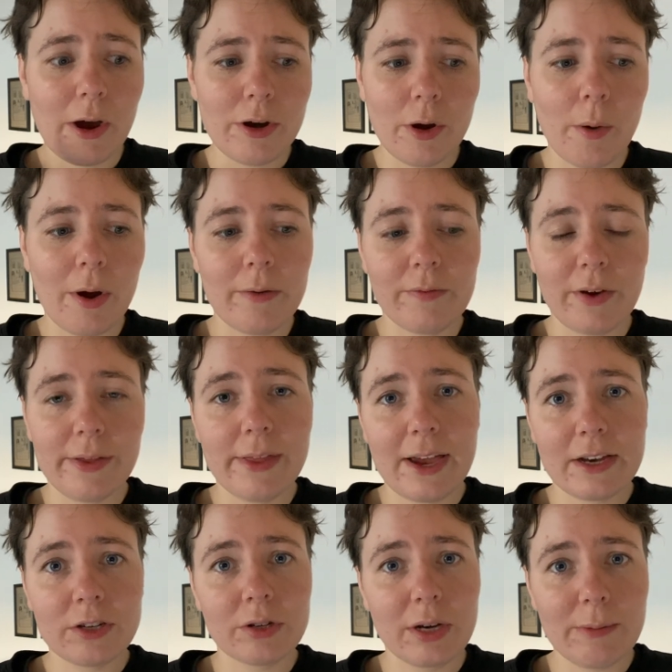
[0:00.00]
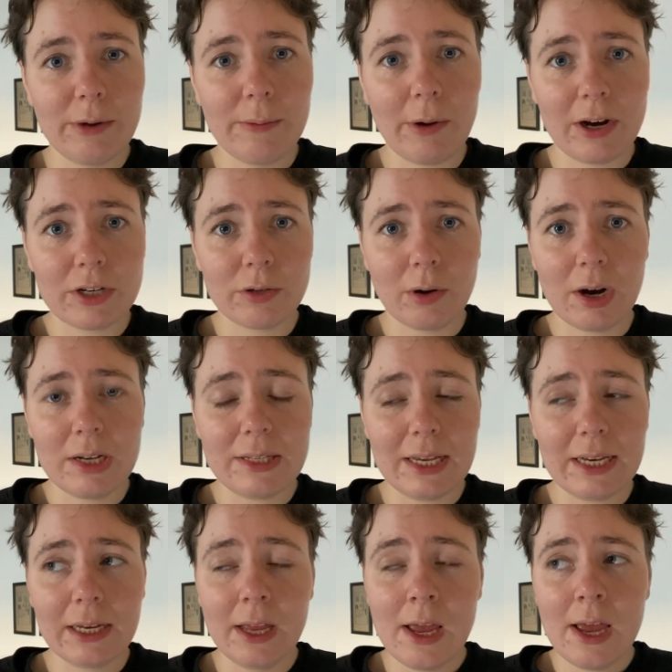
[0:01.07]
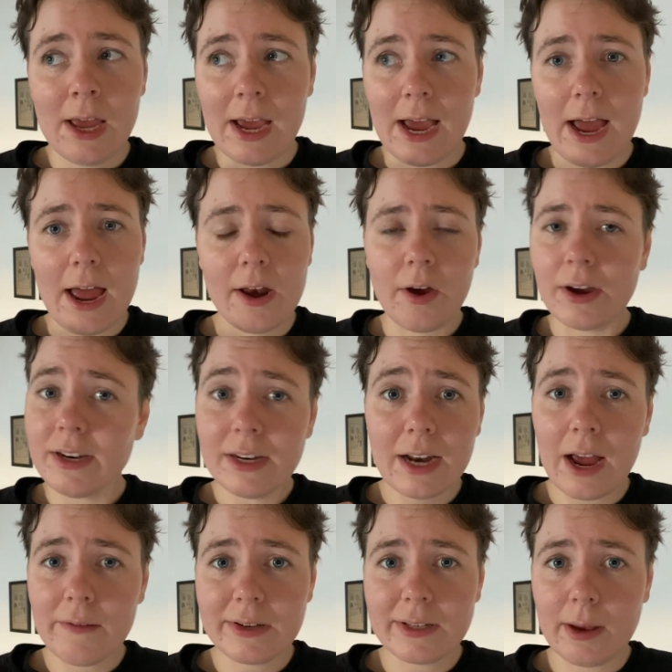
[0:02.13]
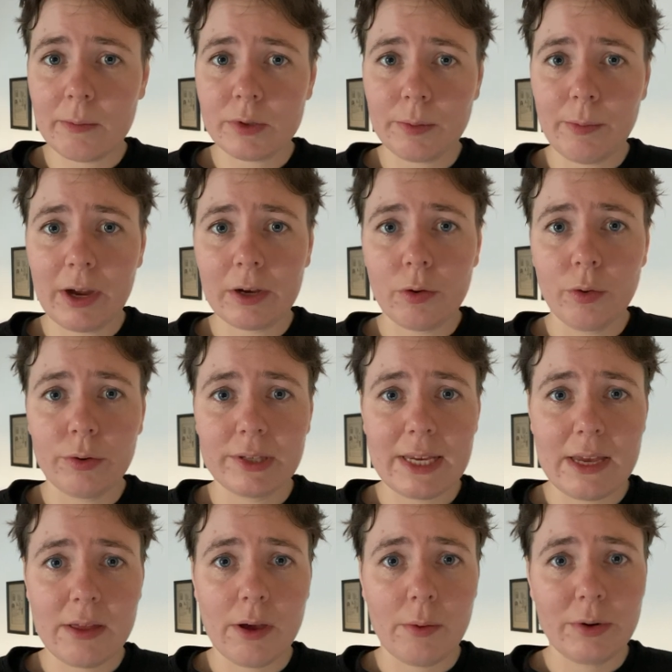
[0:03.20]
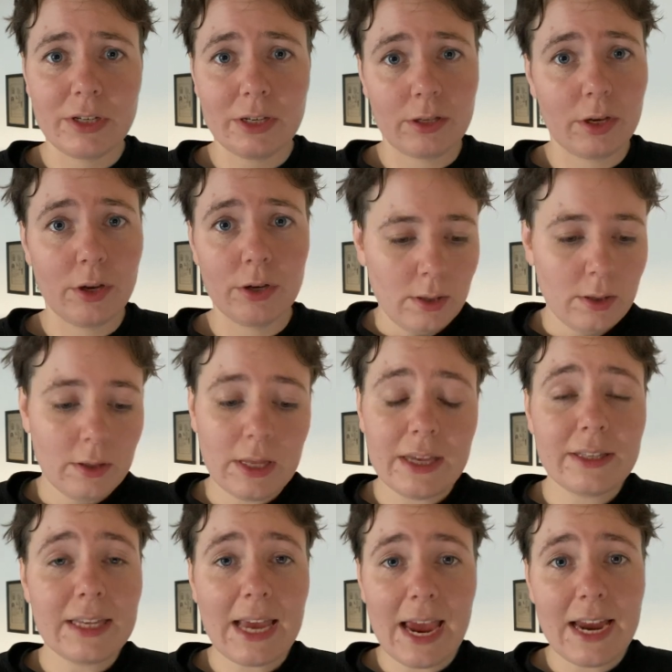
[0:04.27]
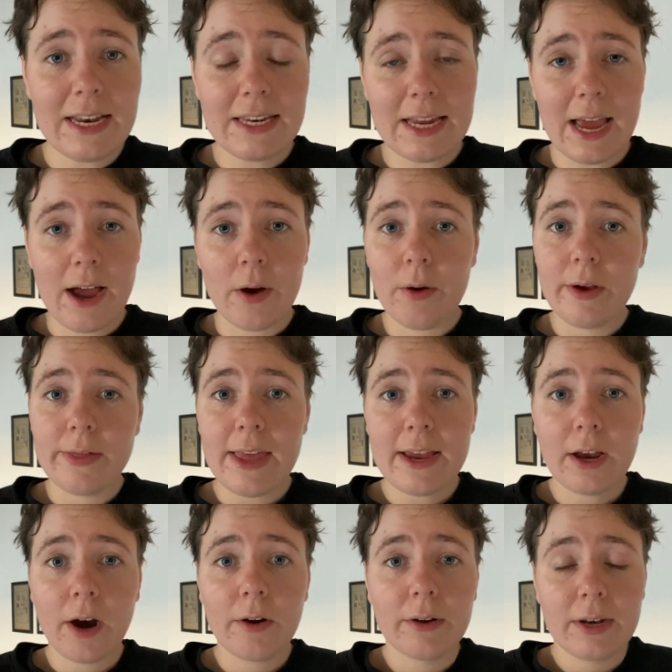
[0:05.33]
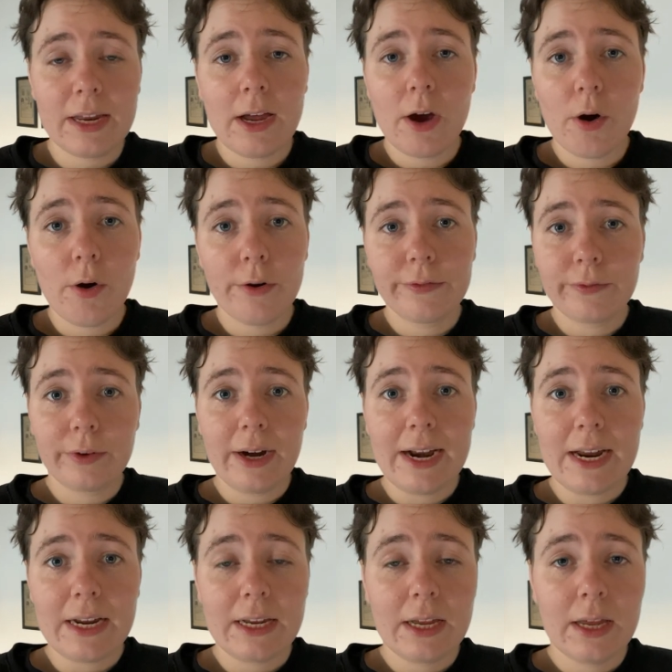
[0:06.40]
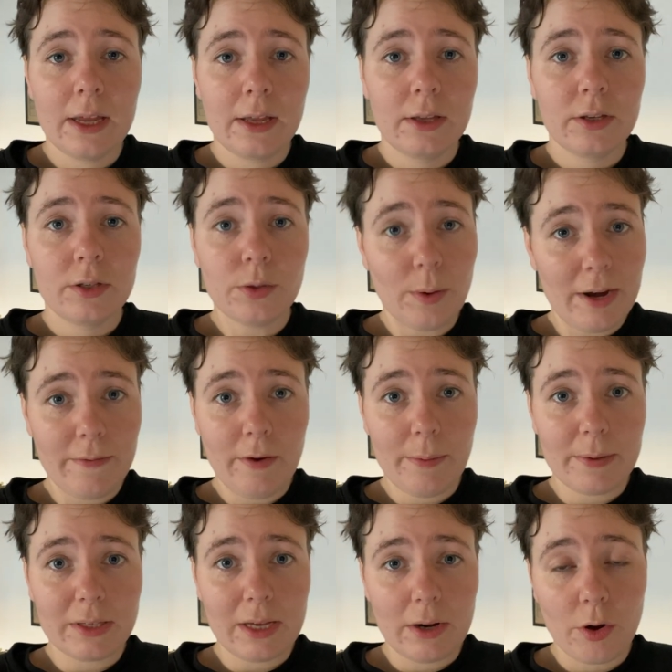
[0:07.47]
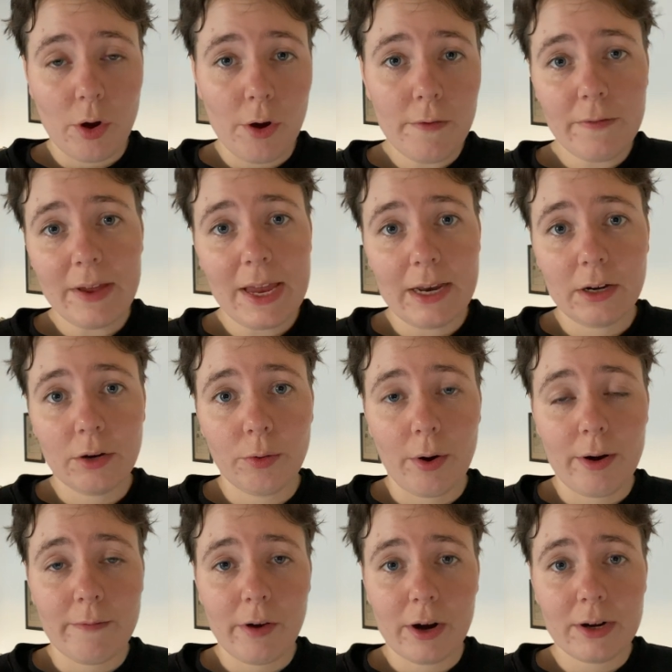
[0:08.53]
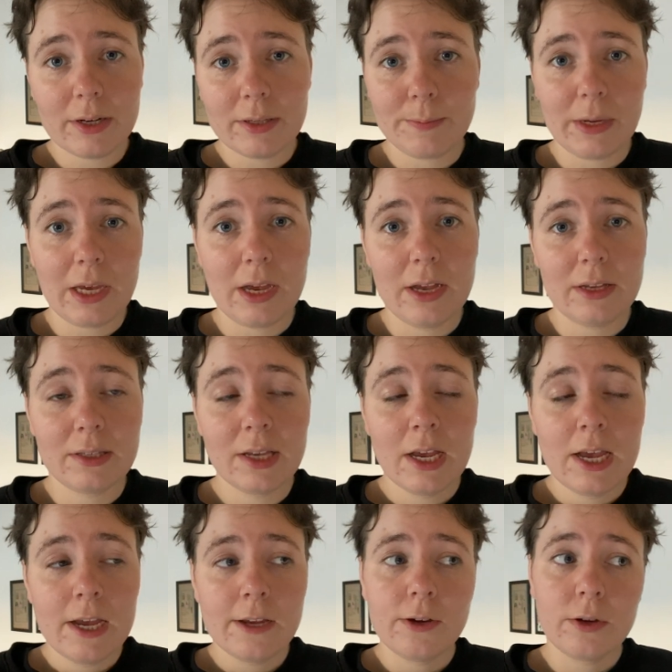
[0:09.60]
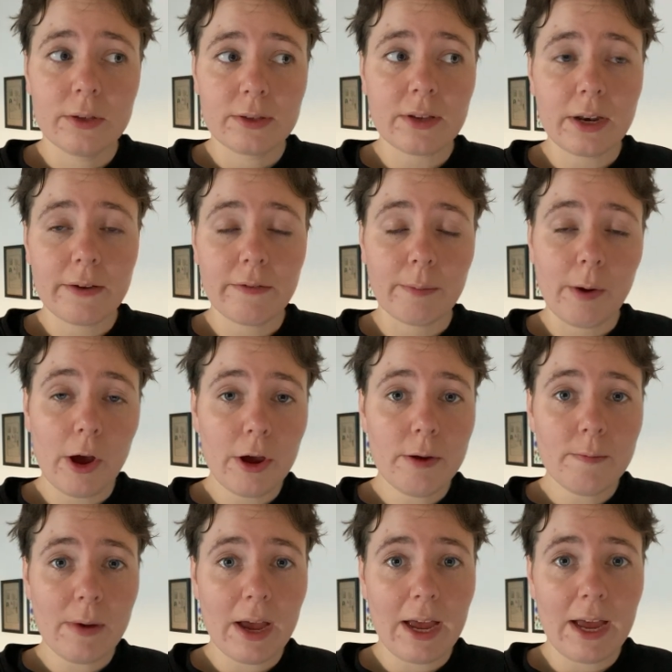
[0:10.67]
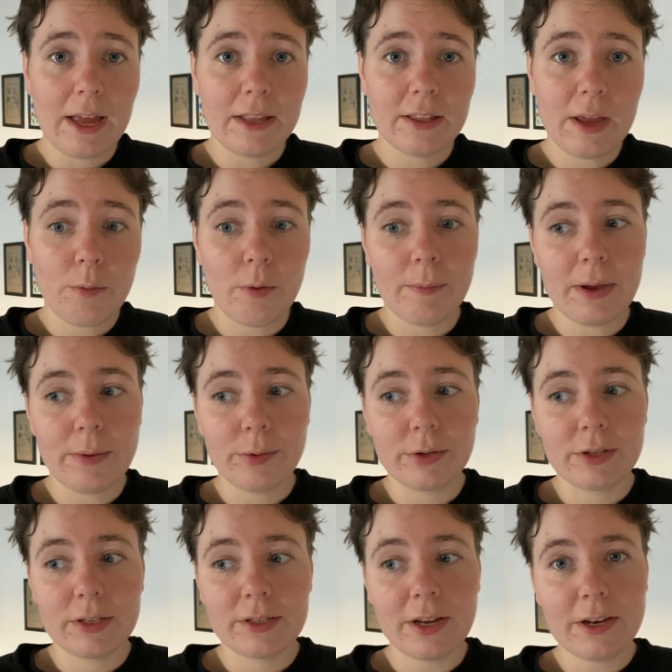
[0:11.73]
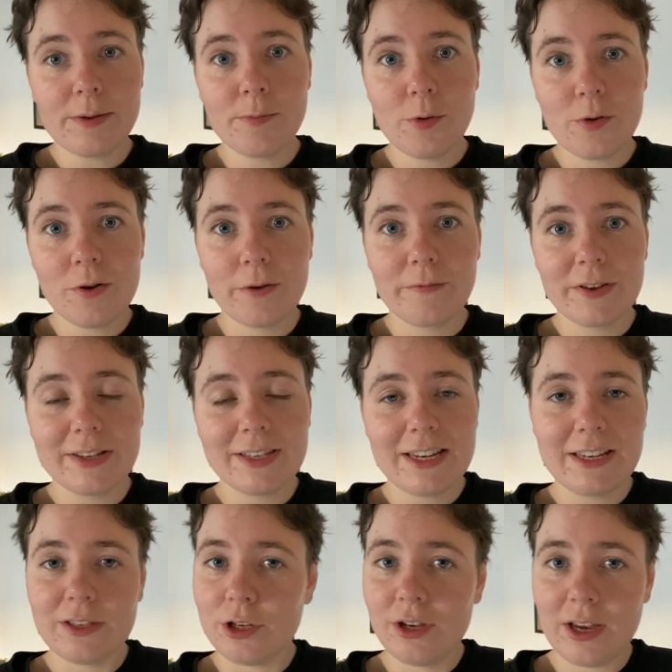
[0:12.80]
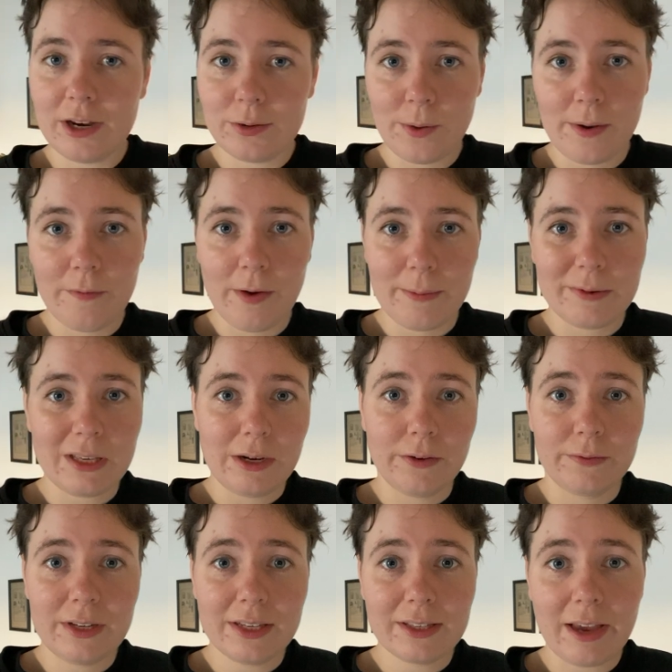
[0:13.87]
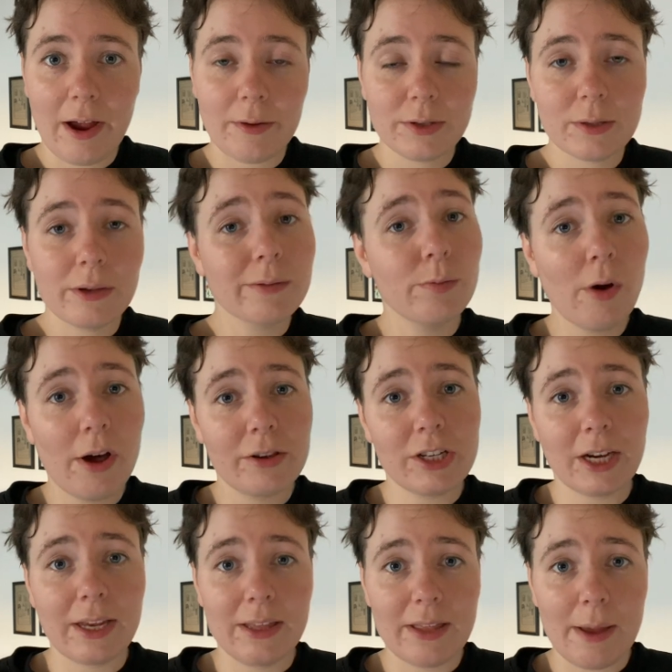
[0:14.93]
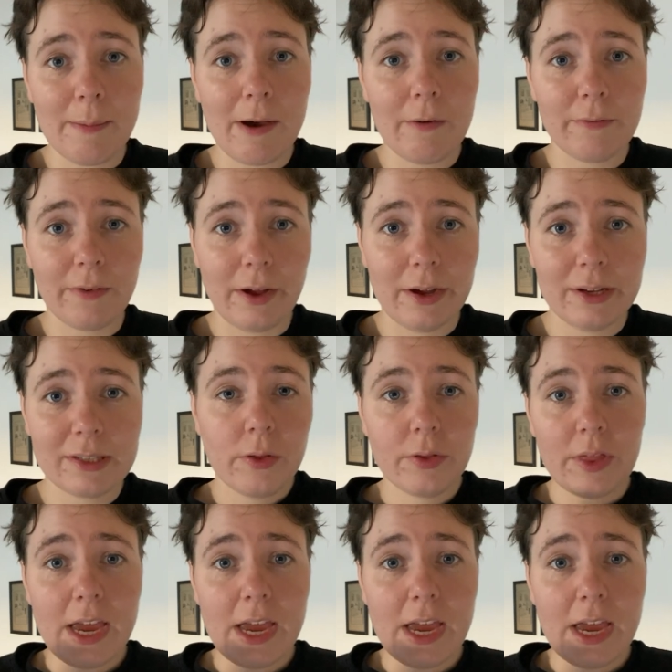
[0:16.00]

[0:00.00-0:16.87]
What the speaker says: I know I'd find that extremely pressurizing, and I didn't have exams on my course either, which is good. There's the ADL, and they currently are offering 25% off in coronavirus, because you can study from home and they want people to study more, obviously, so you get a 25% off discount, so it's worth checking them out first.